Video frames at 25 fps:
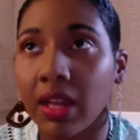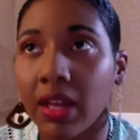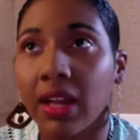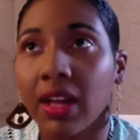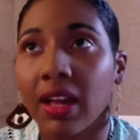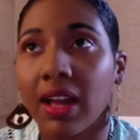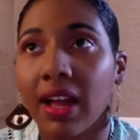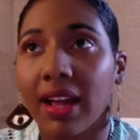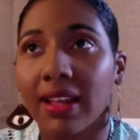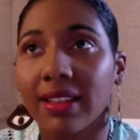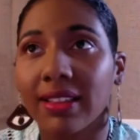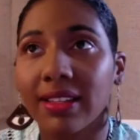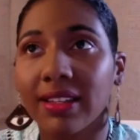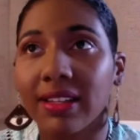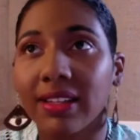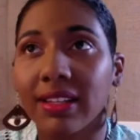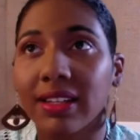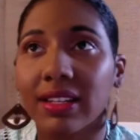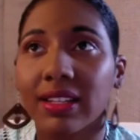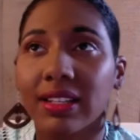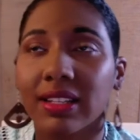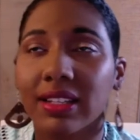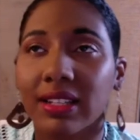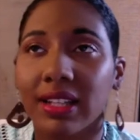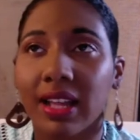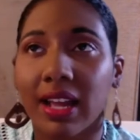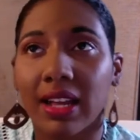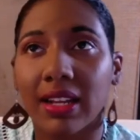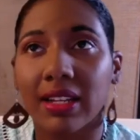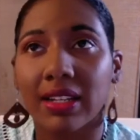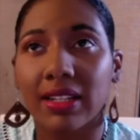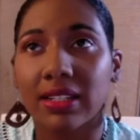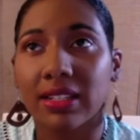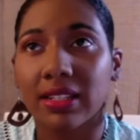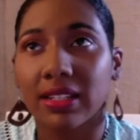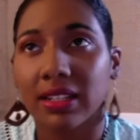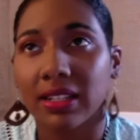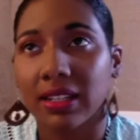I think that
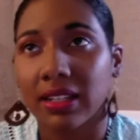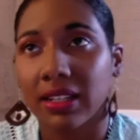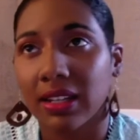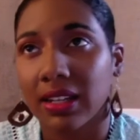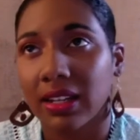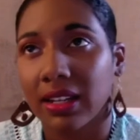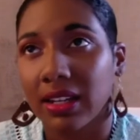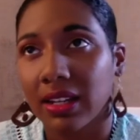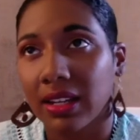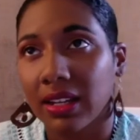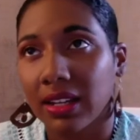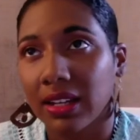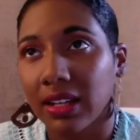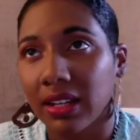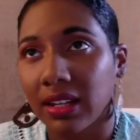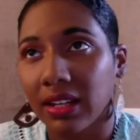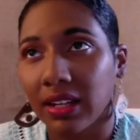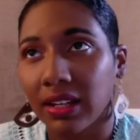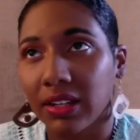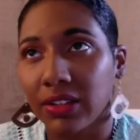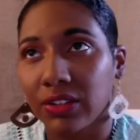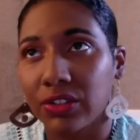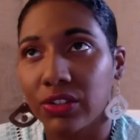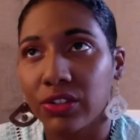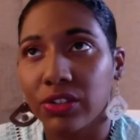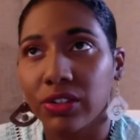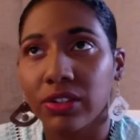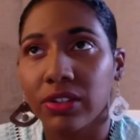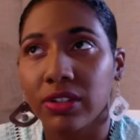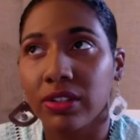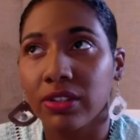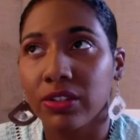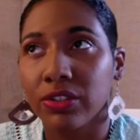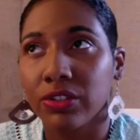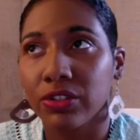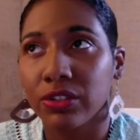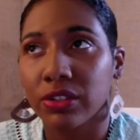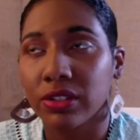it shouldn't
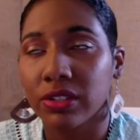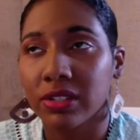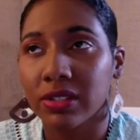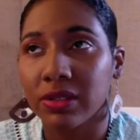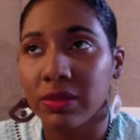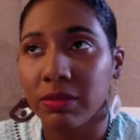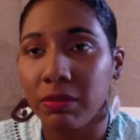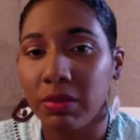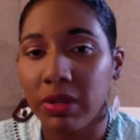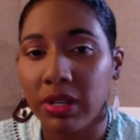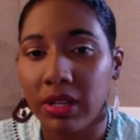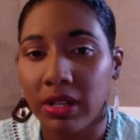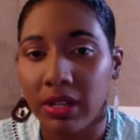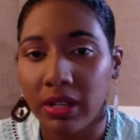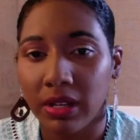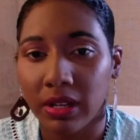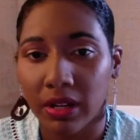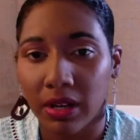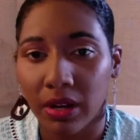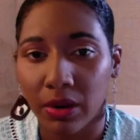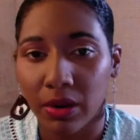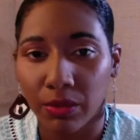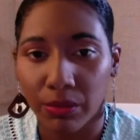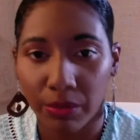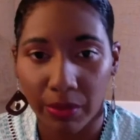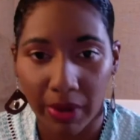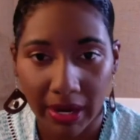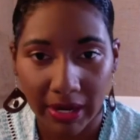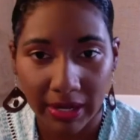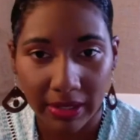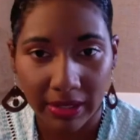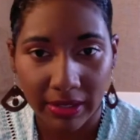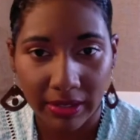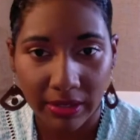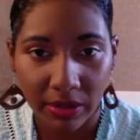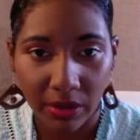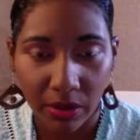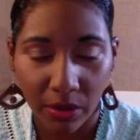just be a right
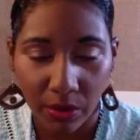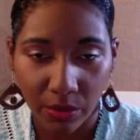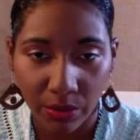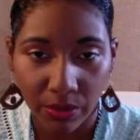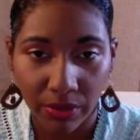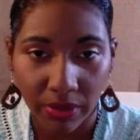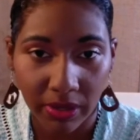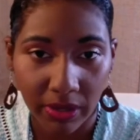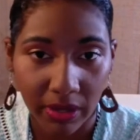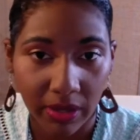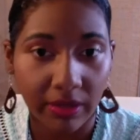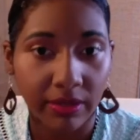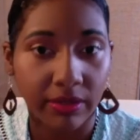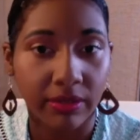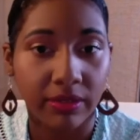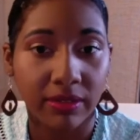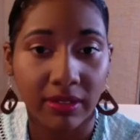to own a gun.